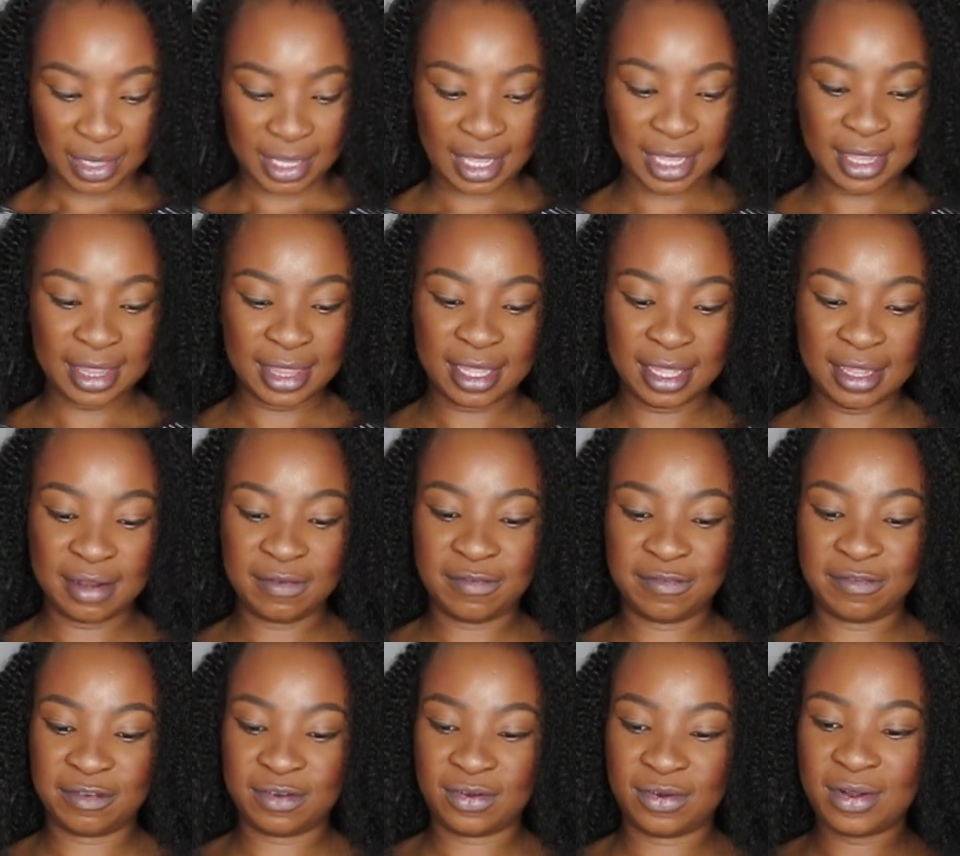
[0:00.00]
And then
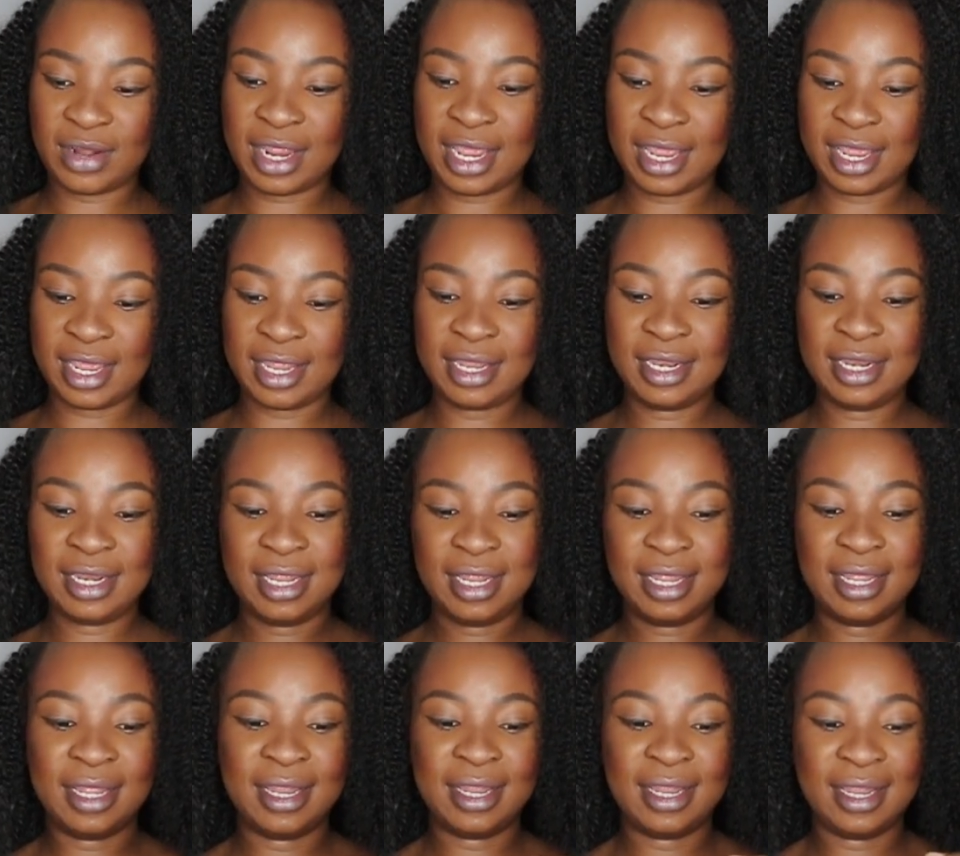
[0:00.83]
for Rain,
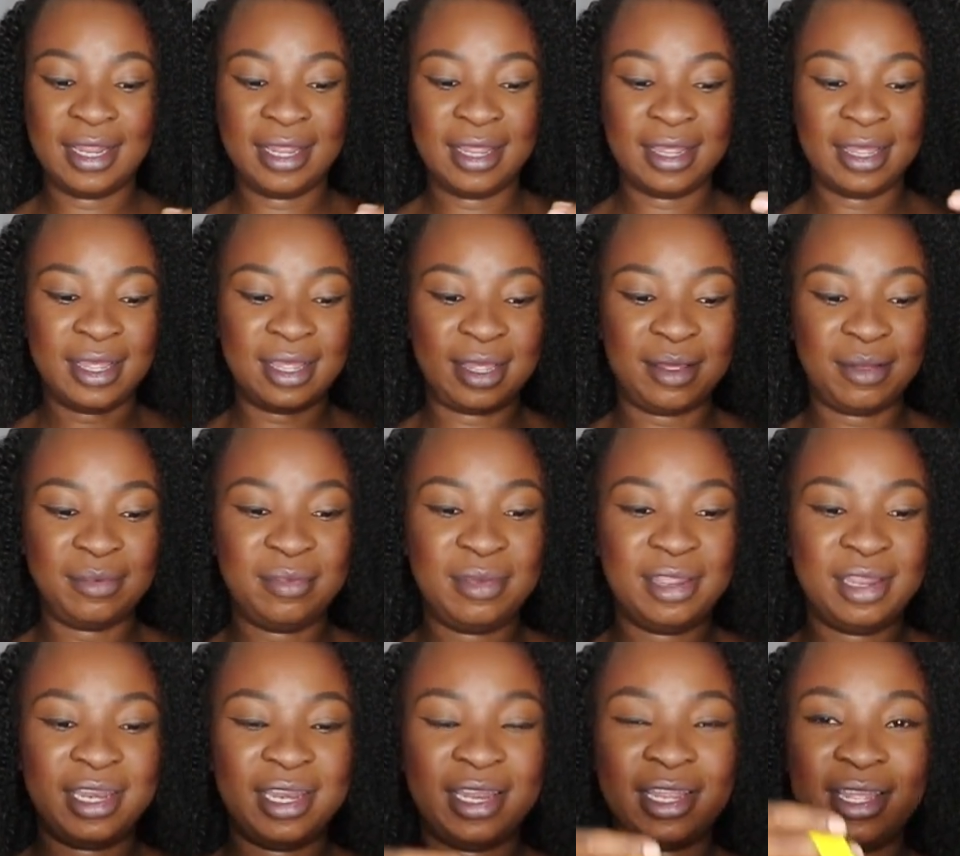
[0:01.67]
I
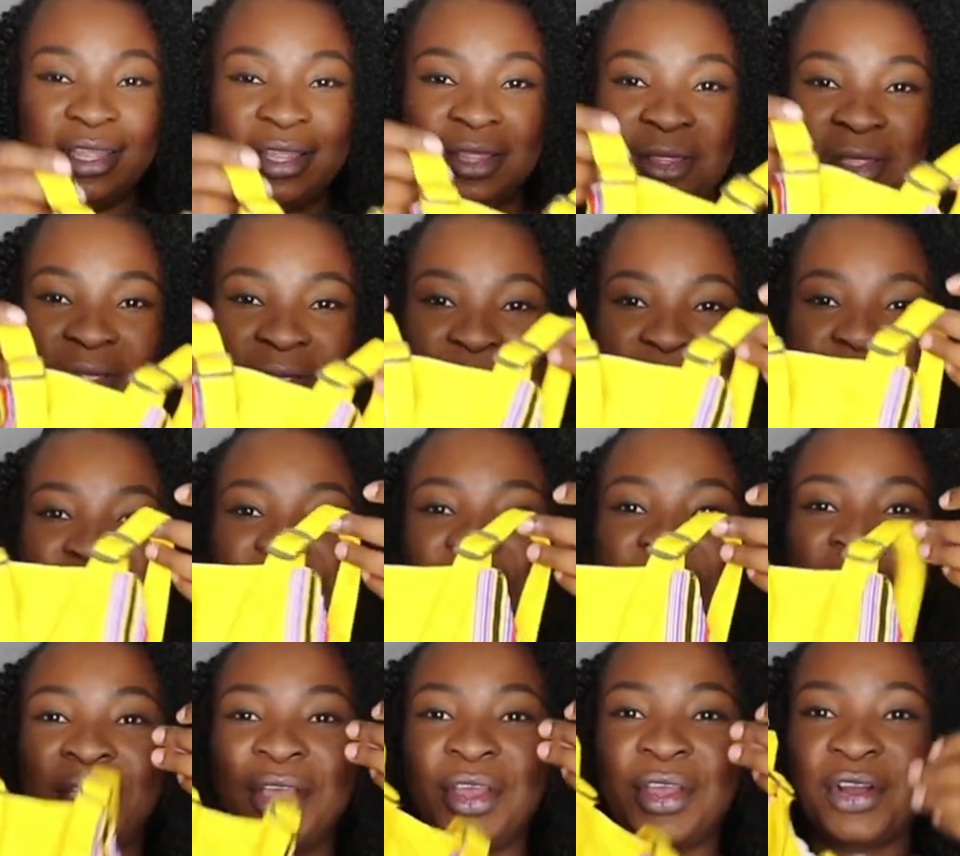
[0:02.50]
made her this
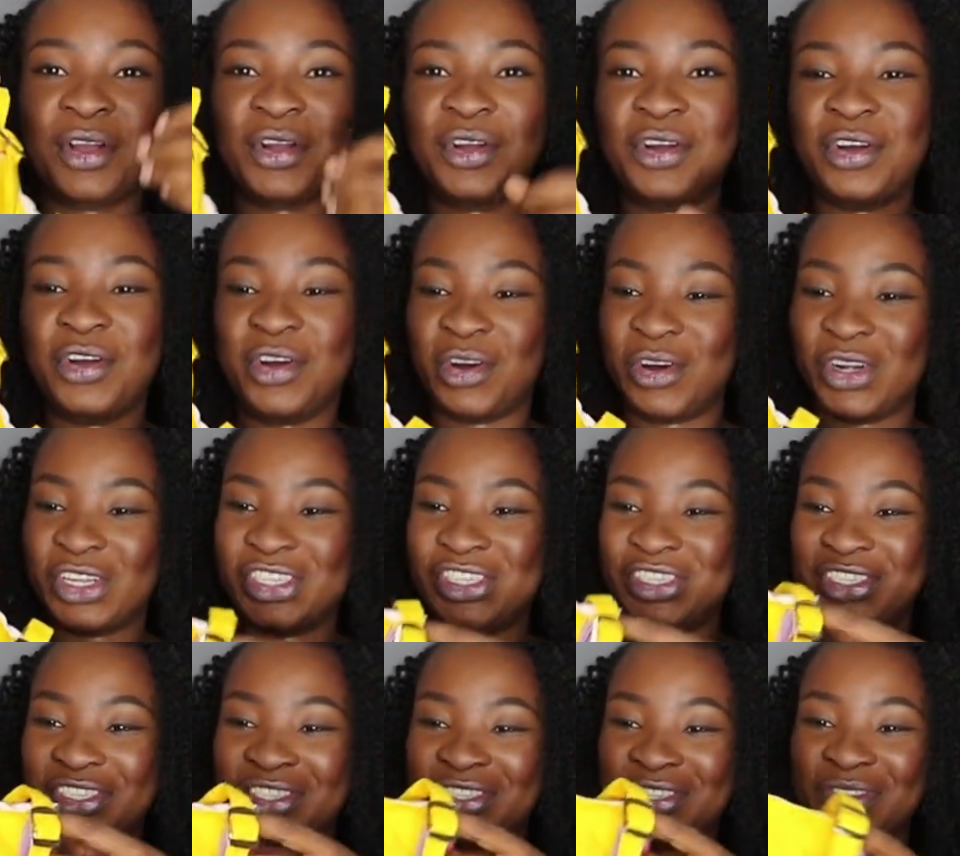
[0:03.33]

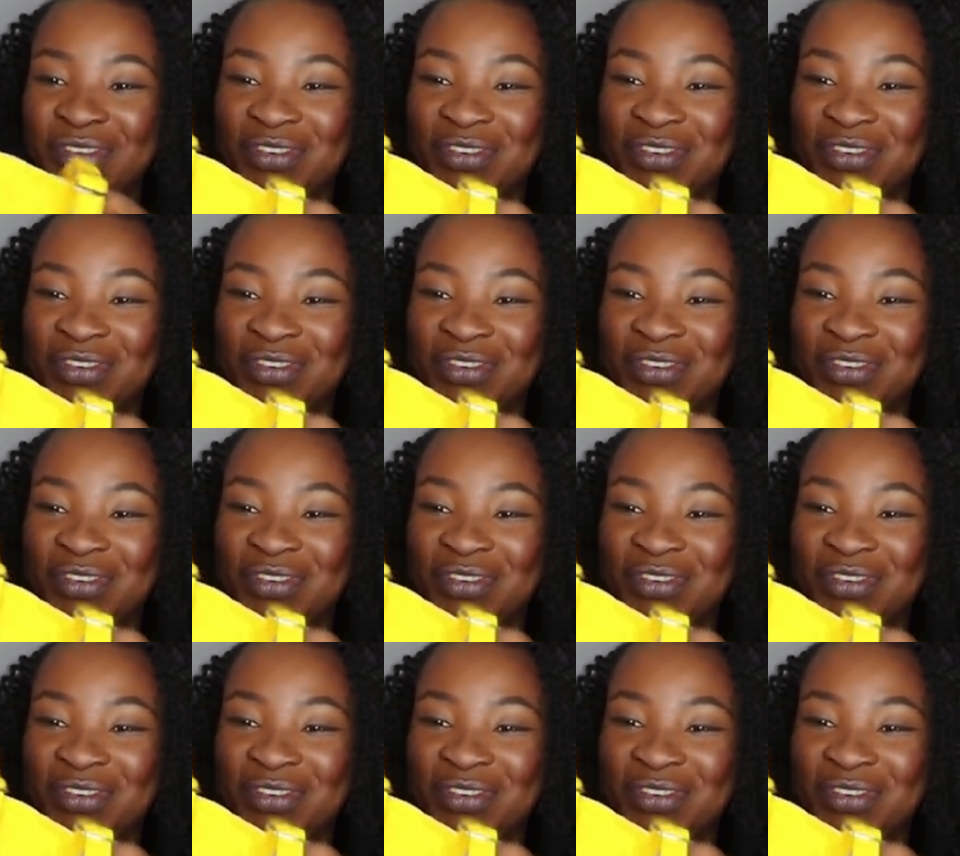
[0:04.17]
gorgeous